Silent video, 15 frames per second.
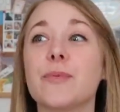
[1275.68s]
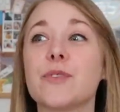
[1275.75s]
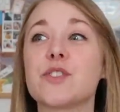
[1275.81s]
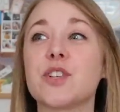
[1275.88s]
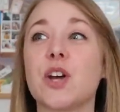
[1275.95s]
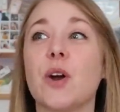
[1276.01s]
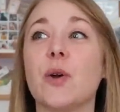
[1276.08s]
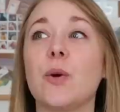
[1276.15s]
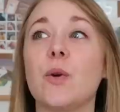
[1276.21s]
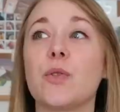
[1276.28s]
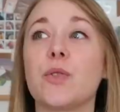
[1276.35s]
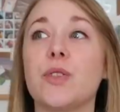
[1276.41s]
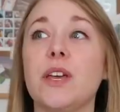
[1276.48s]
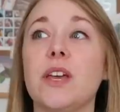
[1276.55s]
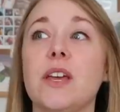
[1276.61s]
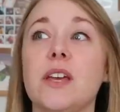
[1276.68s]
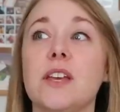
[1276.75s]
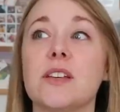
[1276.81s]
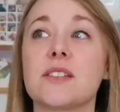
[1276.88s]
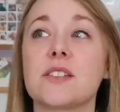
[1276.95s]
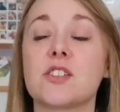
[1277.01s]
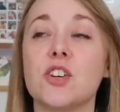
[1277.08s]
So
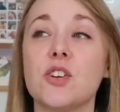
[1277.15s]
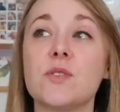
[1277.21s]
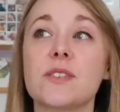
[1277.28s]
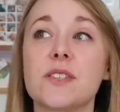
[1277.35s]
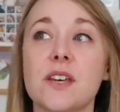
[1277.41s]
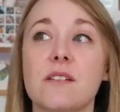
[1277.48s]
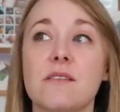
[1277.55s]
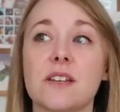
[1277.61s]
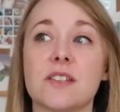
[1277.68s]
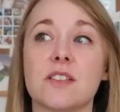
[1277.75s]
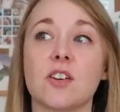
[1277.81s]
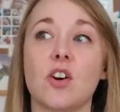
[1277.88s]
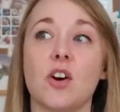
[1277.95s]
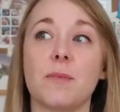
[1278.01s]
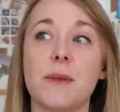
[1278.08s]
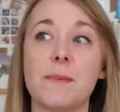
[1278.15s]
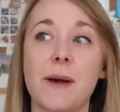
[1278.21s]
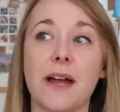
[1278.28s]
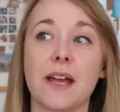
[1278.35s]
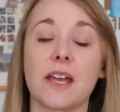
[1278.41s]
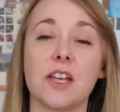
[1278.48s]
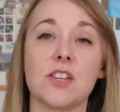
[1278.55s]
the two series that got me
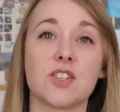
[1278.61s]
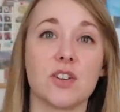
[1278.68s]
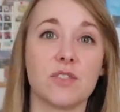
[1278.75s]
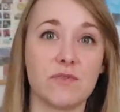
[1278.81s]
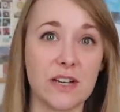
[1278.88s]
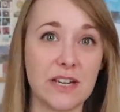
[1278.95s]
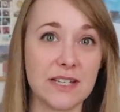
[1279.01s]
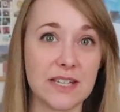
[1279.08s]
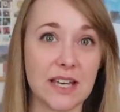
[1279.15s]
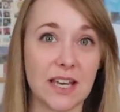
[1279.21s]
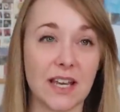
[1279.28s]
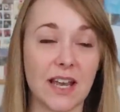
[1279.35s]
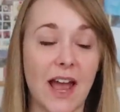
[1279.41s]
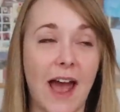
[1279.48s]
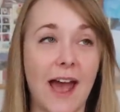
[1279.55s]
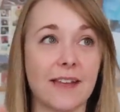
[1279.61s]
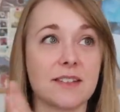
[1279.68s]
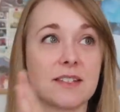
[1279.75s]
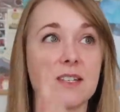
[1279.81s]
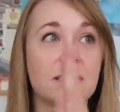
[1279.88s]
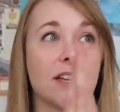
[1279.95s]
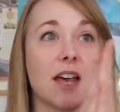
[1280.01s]
back into reading
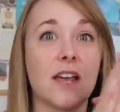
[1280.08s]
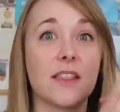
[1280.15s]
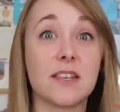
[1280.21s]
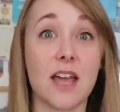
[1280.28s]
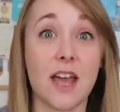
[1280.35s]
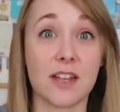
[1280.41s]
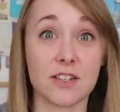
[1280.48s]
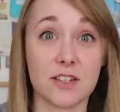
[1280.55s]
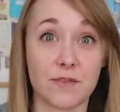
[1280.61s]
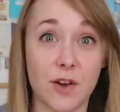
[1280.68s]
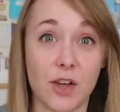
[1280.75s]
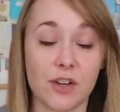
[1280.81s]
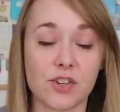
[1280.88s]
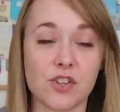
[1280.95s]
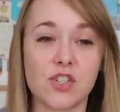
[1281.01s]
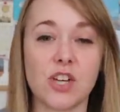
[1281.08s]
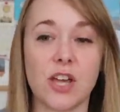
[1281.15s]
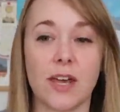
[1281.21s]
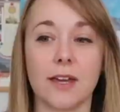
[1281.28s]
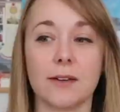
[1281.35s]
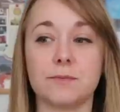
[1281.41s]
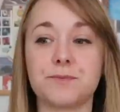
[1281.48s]
at the end of last
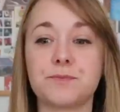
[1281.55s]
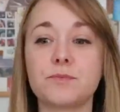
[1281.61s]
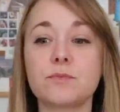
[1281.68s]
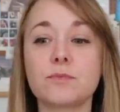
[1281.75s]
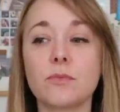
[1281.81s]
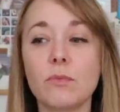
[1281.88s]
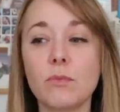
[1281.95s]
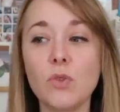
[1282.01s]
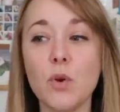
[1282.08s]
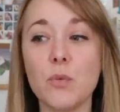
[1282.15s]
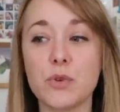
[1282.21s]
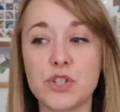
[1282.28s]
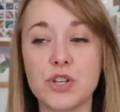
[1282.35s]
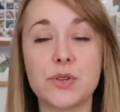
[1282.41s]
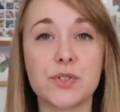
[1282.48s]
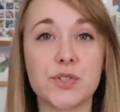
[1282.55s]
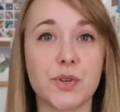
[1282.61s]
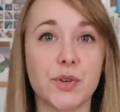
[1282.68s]
year were two